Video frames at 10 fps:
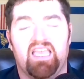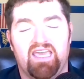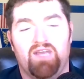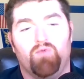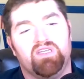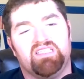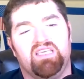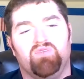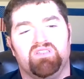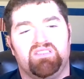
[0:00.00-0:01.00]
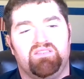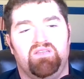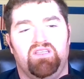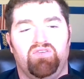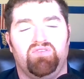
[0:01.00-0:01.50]
Again, whiskey was
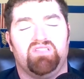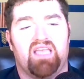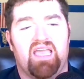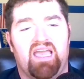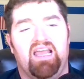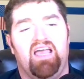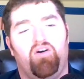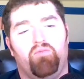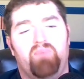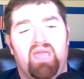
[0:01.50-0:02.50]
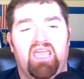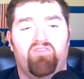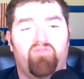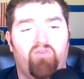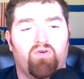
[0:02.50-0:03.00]
used to kind of help
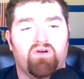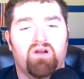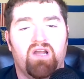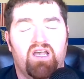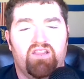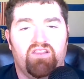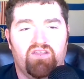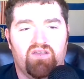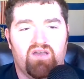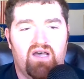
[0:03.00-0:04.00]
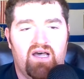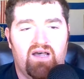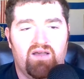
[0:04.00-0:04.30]
pay for the